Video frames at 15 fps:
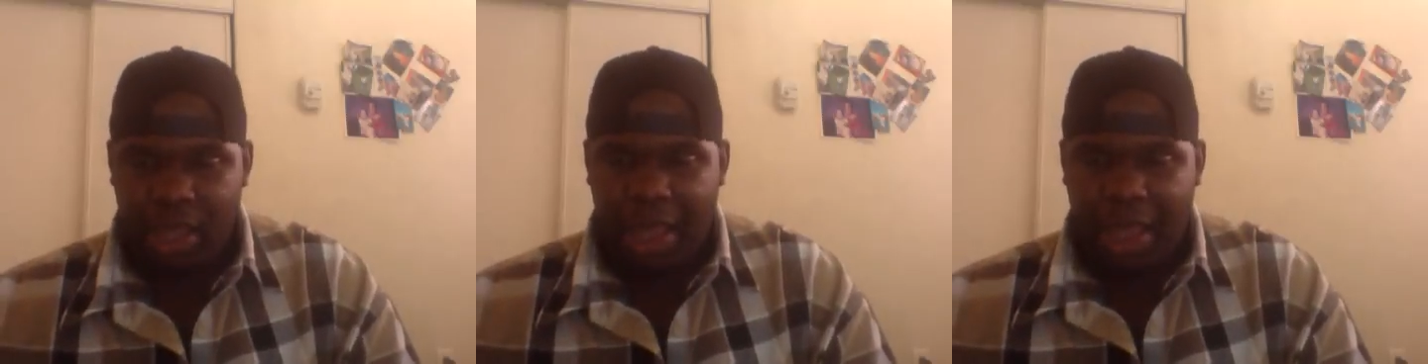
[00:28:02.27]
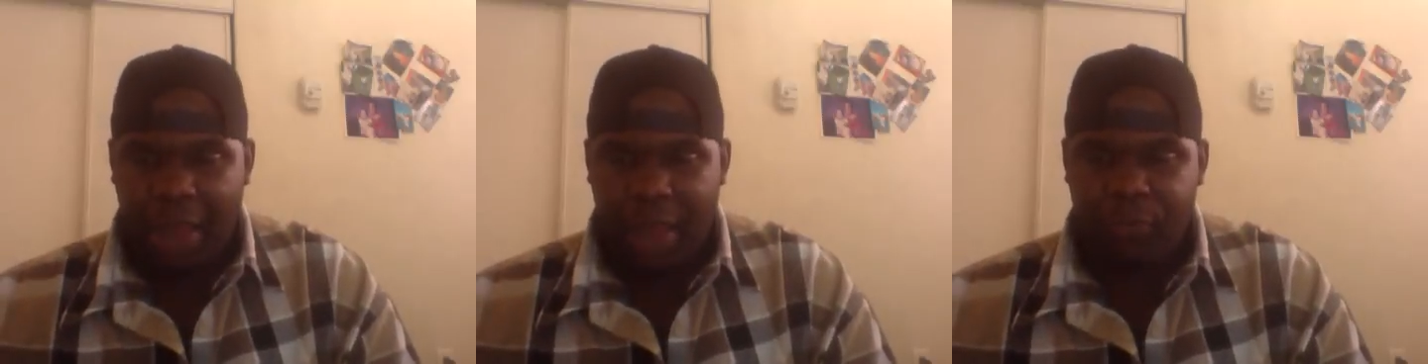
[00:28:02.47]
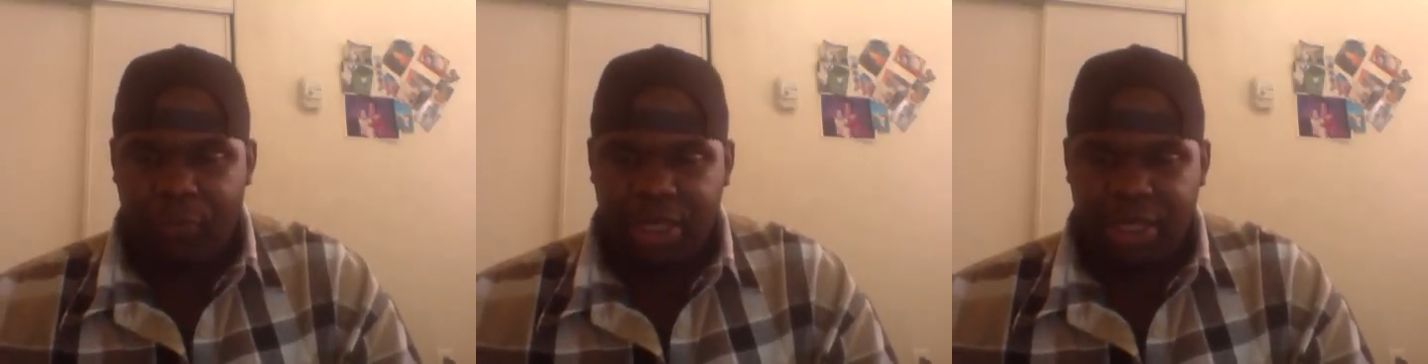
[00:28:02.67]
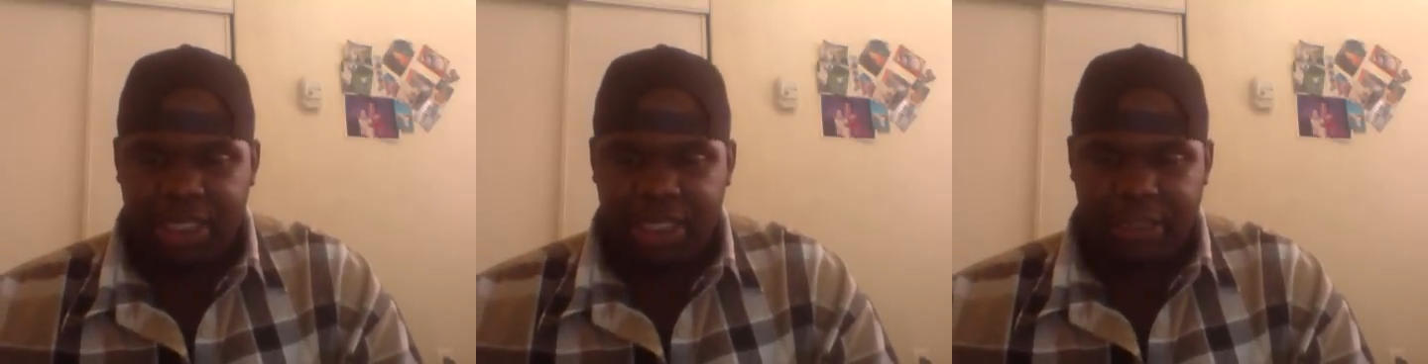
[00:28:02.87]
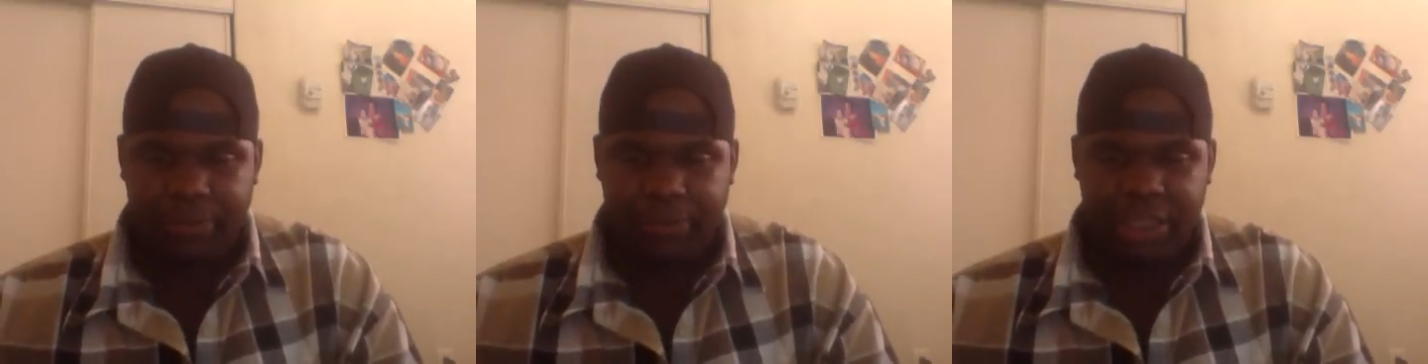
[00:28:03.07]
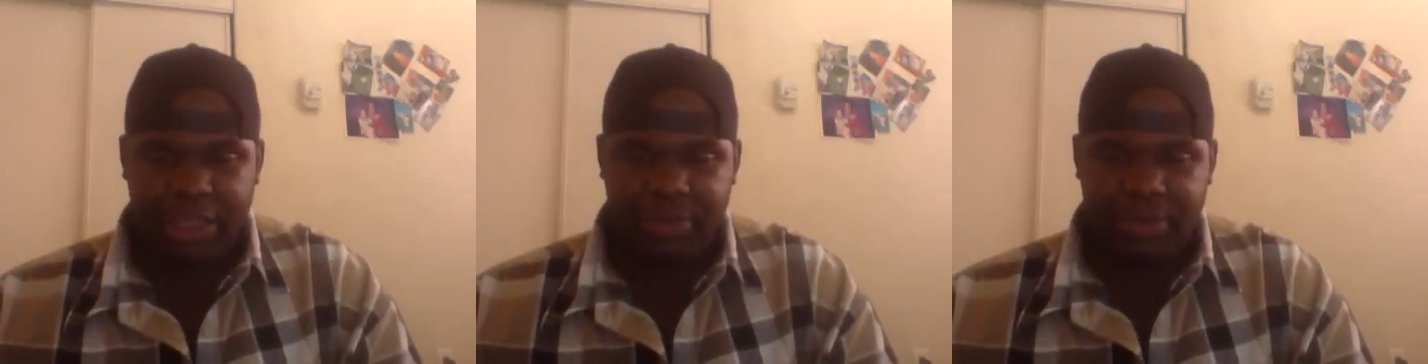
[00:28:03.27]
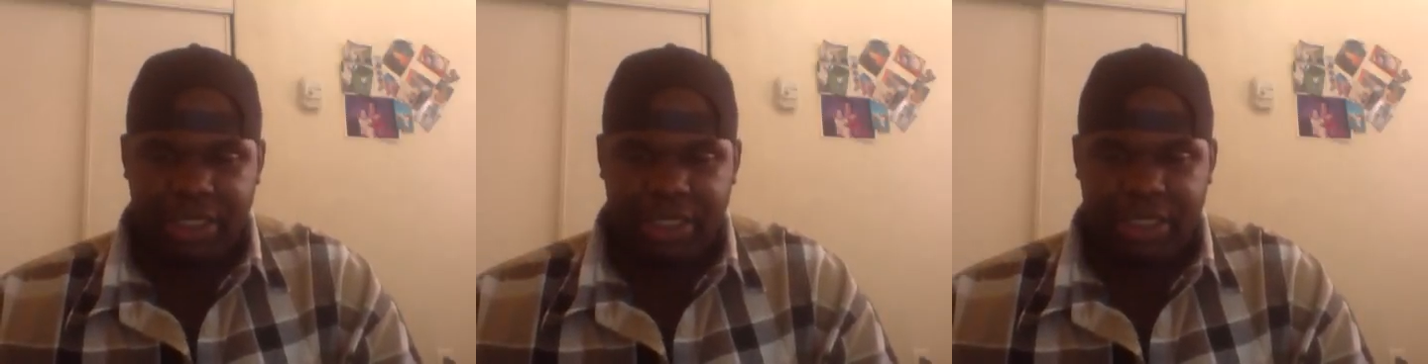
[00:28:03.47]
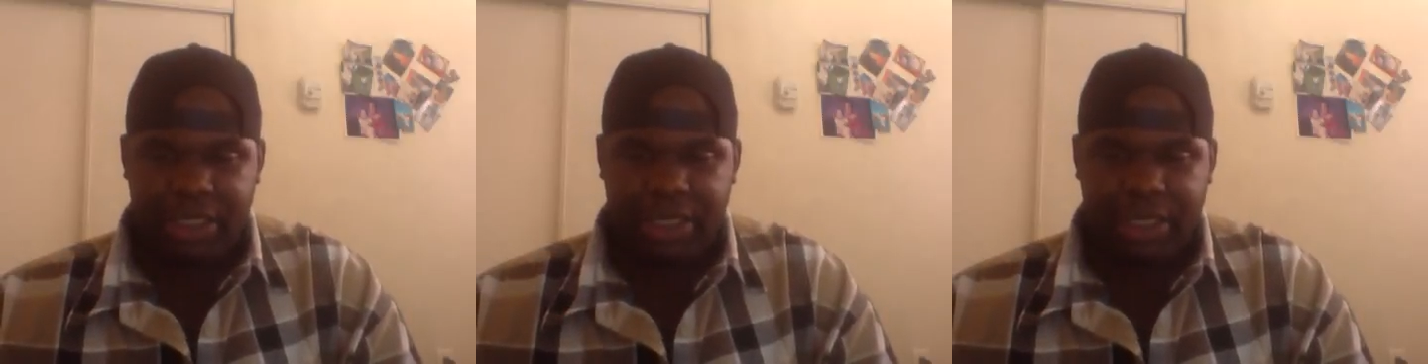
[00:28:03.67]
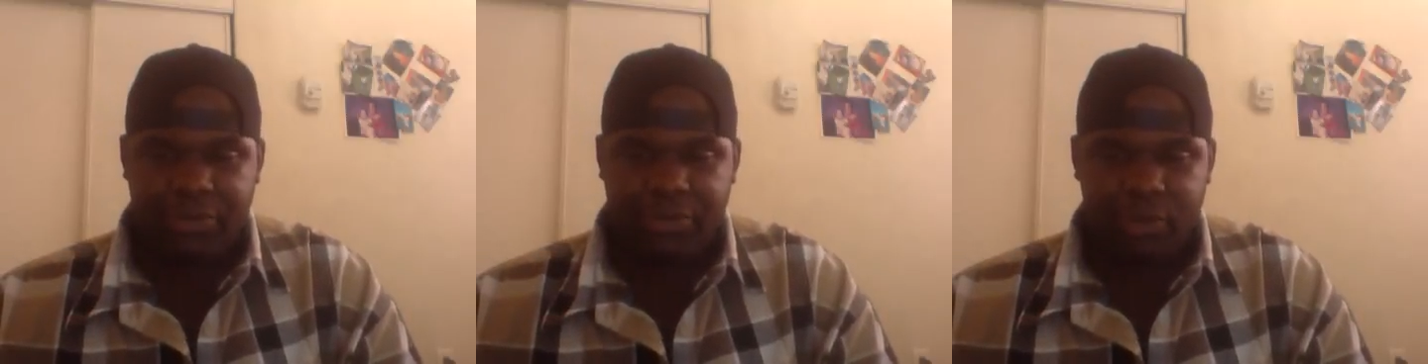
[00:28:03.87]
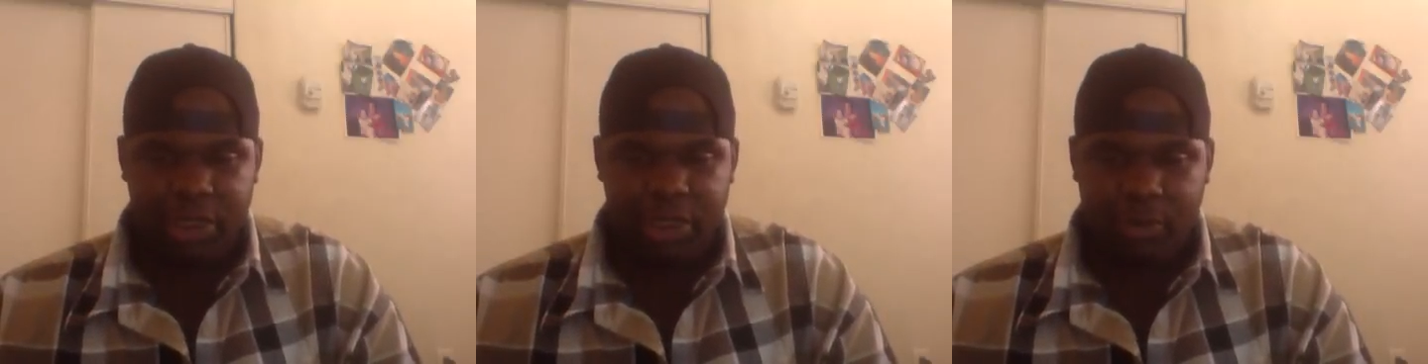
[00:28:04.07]
I really get depressed because I'm
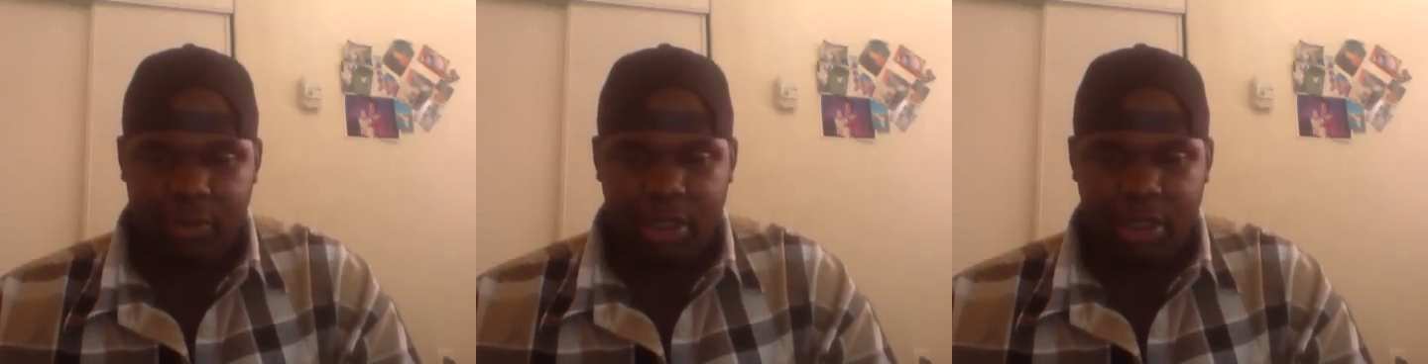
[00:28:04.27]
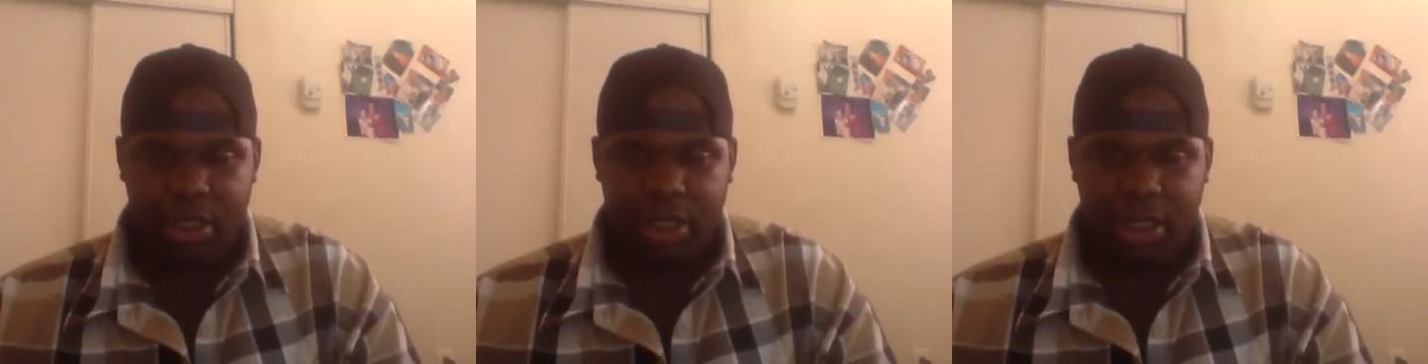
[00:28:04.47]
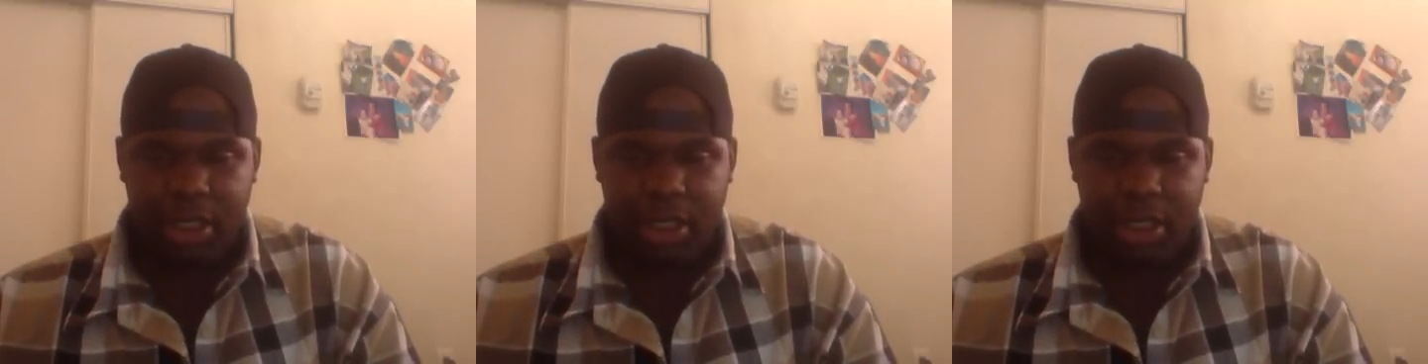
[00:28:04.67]
21